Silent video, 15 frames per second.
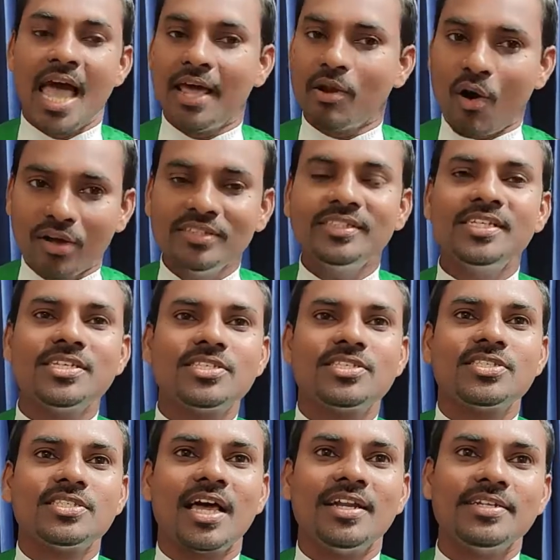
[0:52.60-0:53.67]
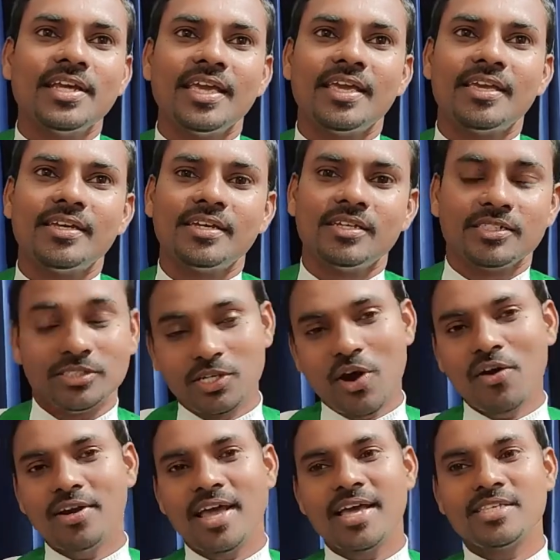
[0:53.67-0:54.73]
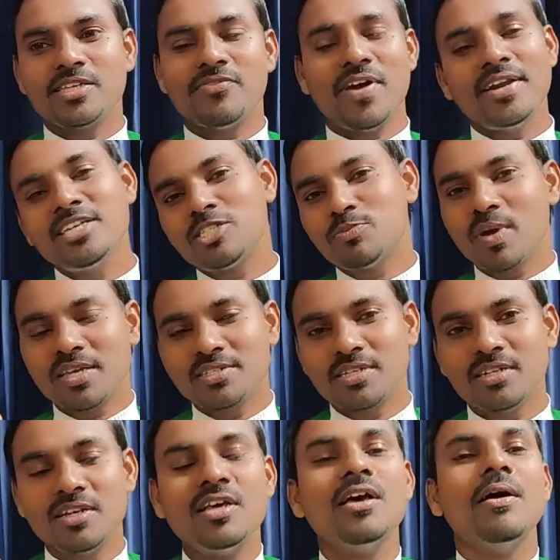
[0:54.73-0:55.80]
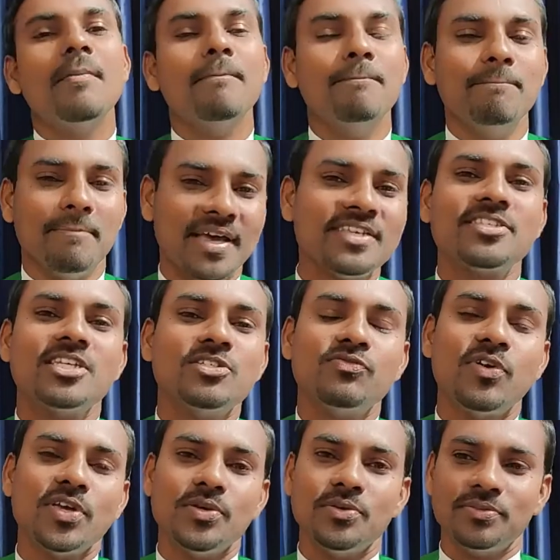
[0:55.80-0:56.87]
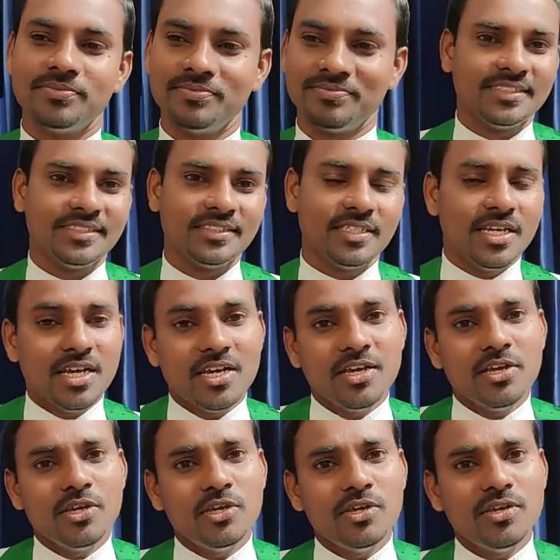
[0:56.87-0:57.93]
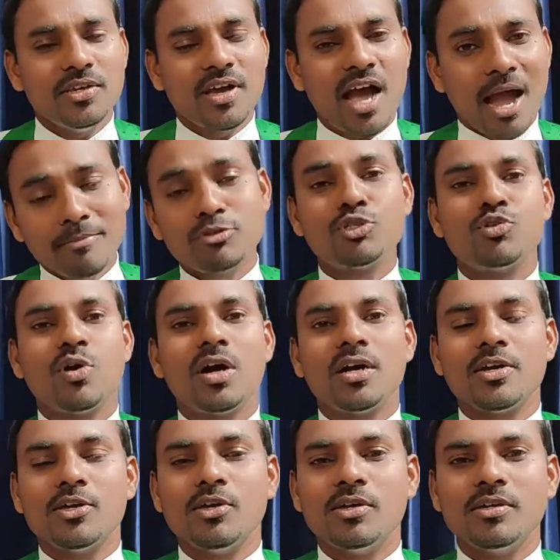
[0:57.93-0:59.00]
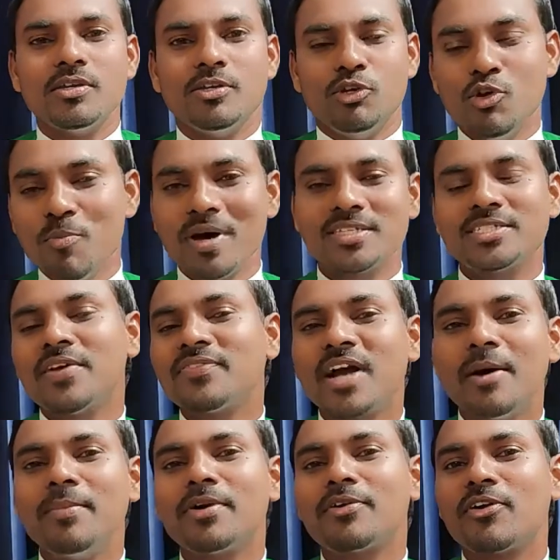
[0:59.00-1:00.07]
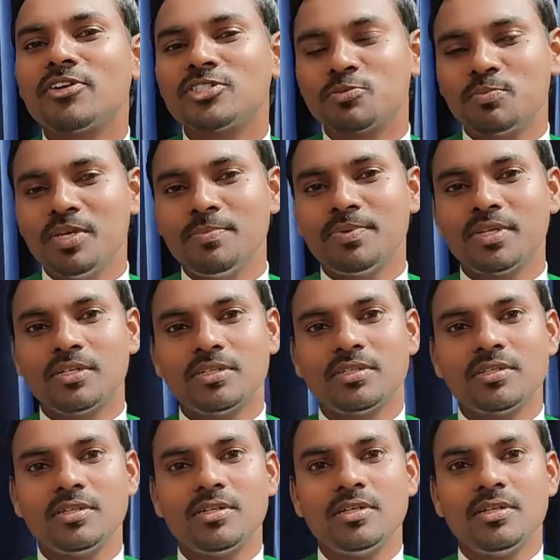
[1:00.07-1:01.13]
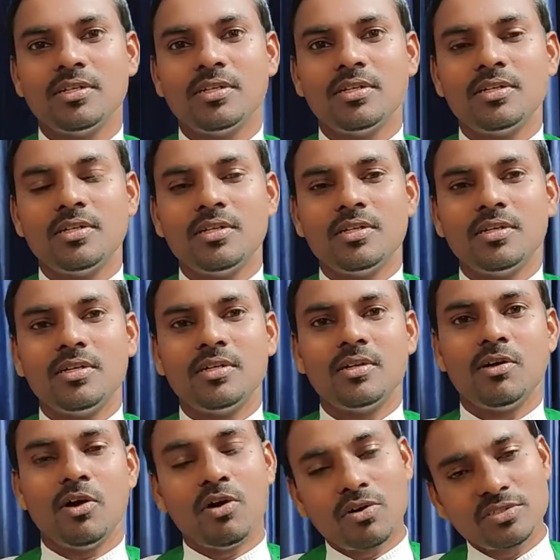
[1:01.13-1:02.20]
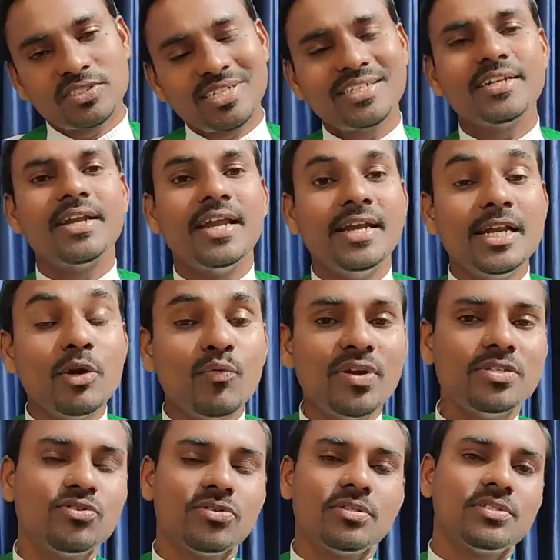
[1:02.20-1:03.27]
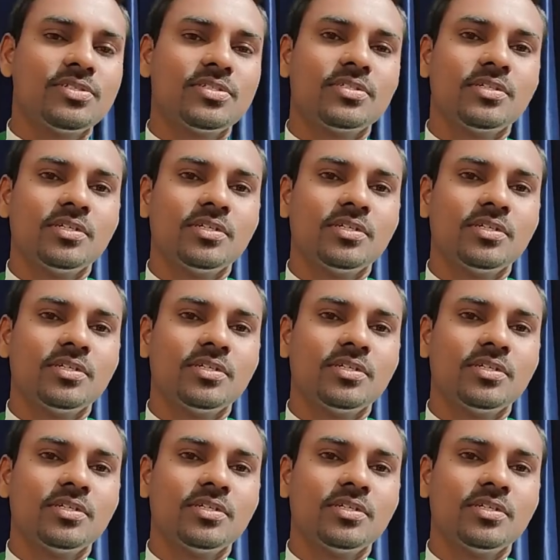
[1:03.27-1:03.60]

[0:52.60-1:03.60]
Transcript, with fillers: And on this Sunday, God has a very special message for you. I'm sure you must have come across people or certain individuals